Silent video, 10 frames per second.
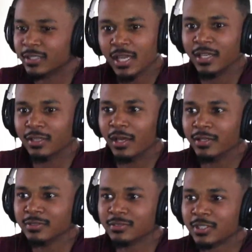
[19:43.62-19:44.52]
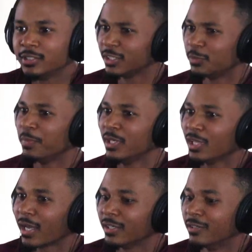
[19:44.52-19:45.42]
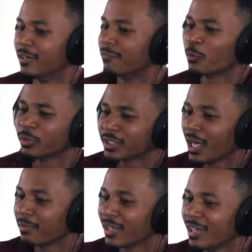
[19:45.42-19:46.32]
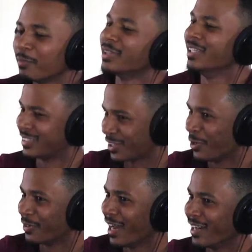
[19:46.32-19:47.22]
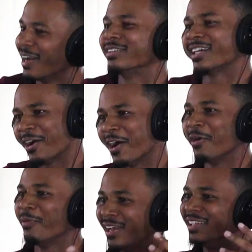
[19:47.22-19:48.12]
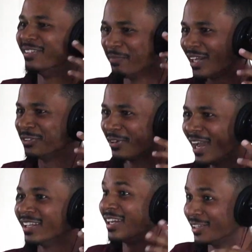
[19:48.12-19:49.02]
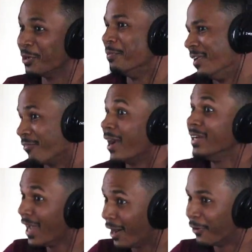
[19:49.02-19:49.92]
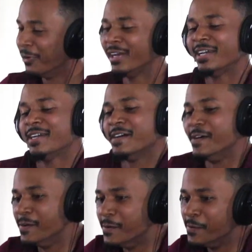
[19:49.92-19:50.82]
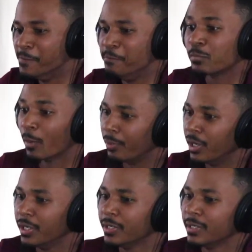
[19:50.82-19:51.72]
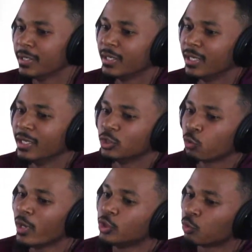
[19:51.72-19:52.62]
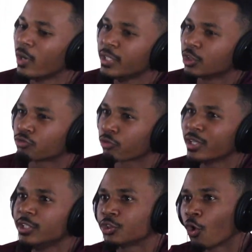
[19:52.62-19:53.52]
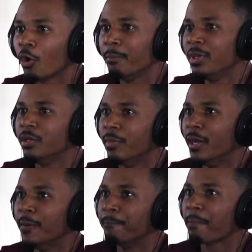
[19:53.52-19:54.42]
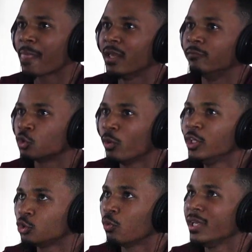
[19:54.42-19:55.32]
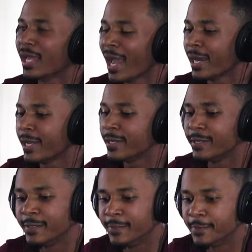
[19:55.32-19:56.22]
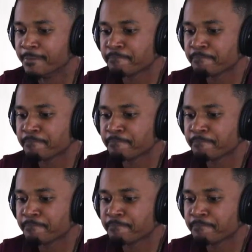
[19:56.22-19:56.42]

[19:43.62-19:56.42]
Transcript: dang, like, could this be like a, a full time gig? But then it slowed down, and I was like, all right, wait, back to reality a little bit right now. Um, but 2020 just really taught me, man. If 2020 had a uh,